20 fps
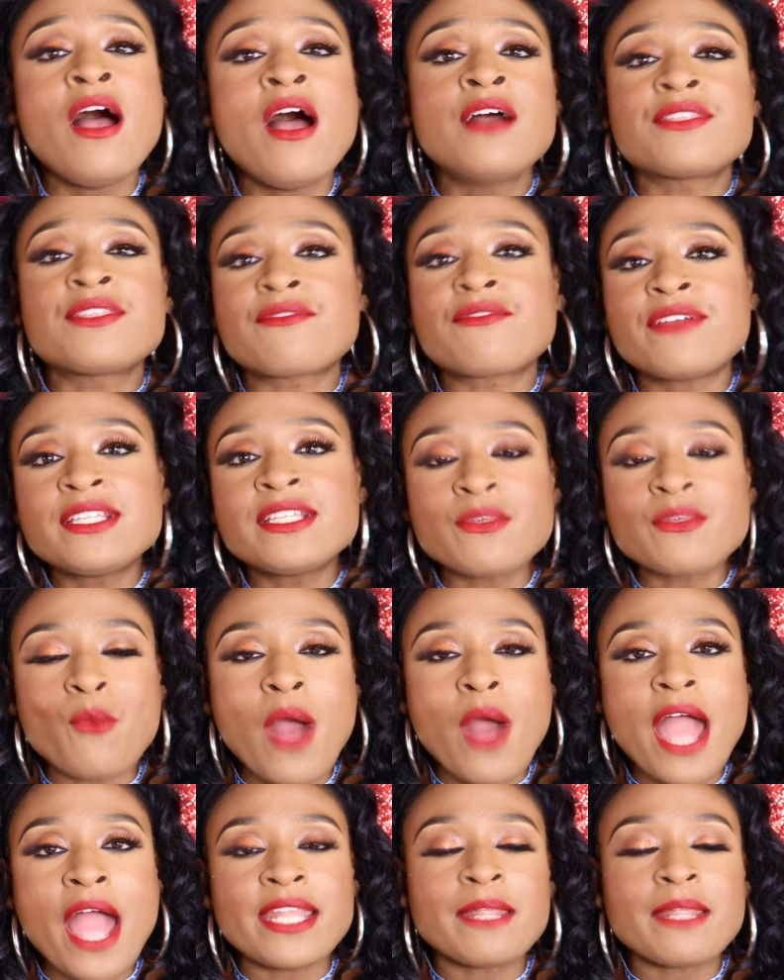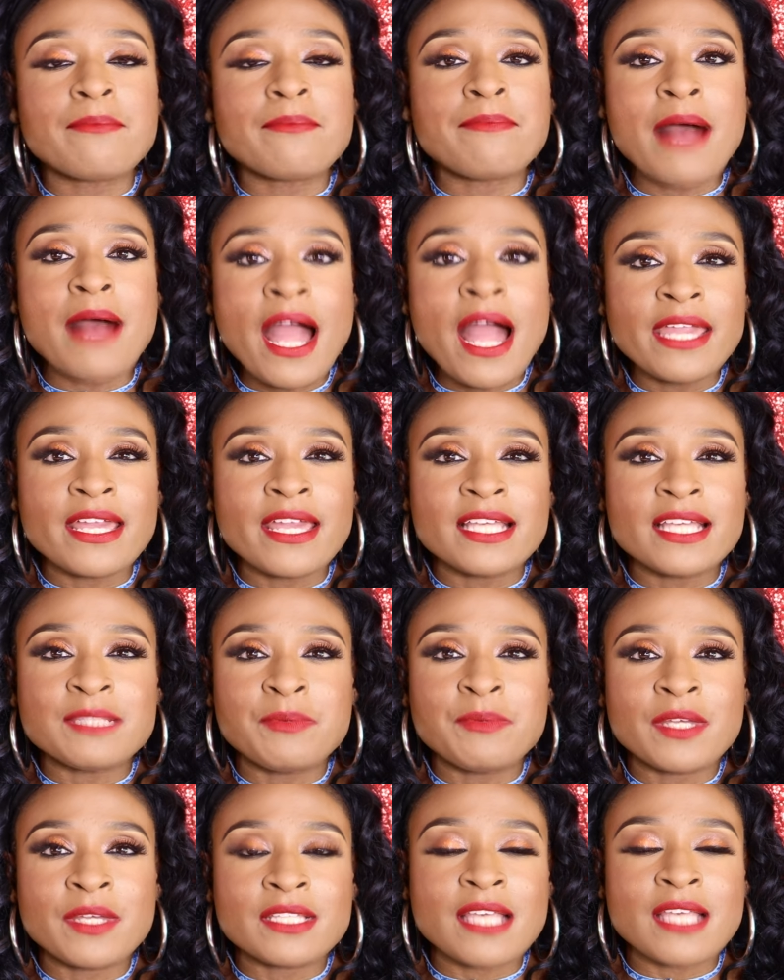The reason why I didn't buy it is
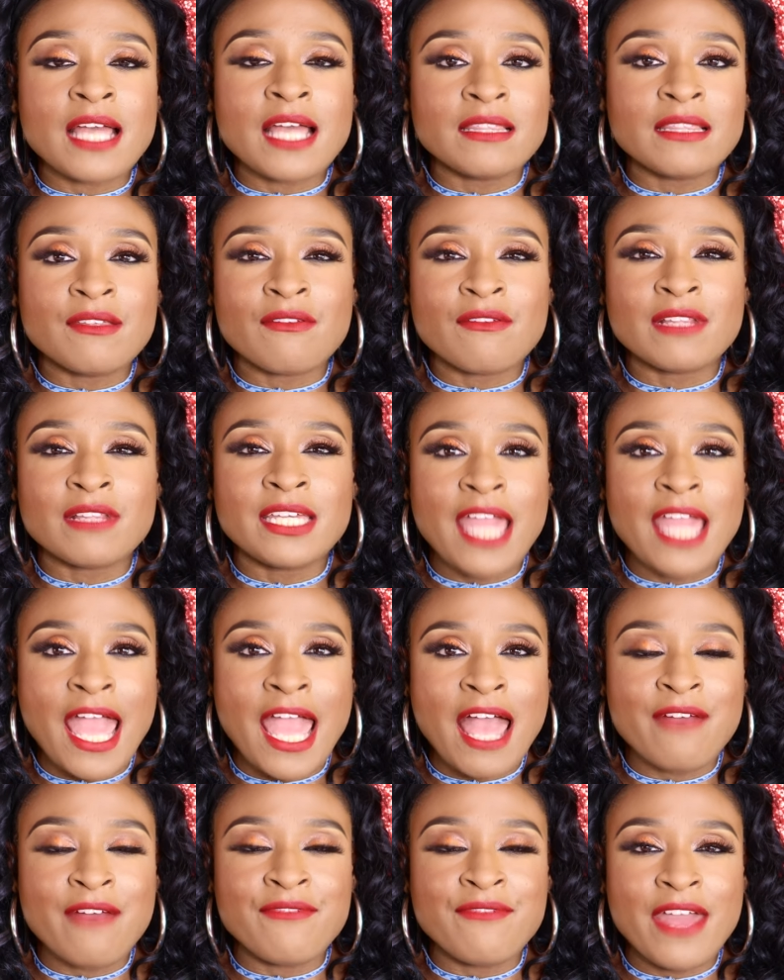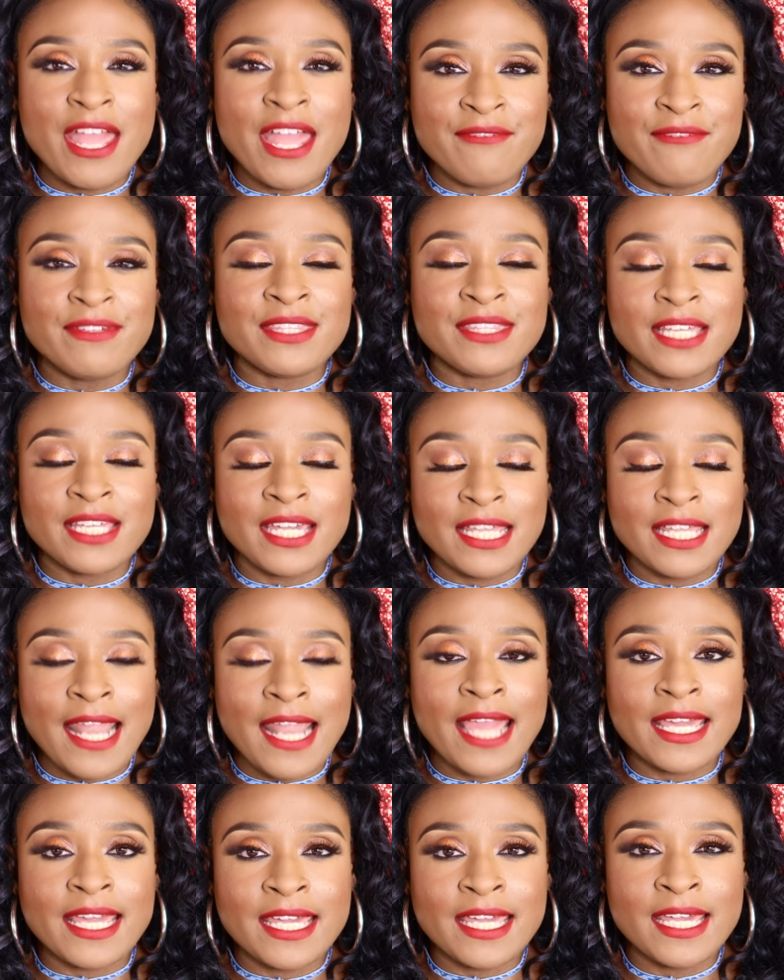because I literally have everything in
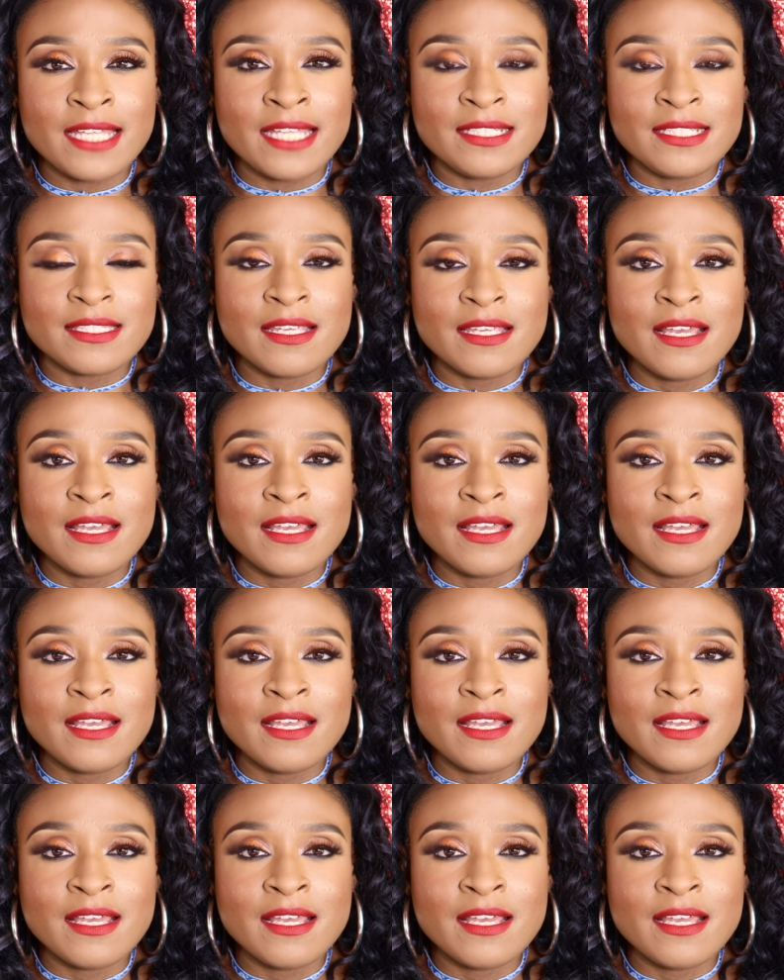that kit.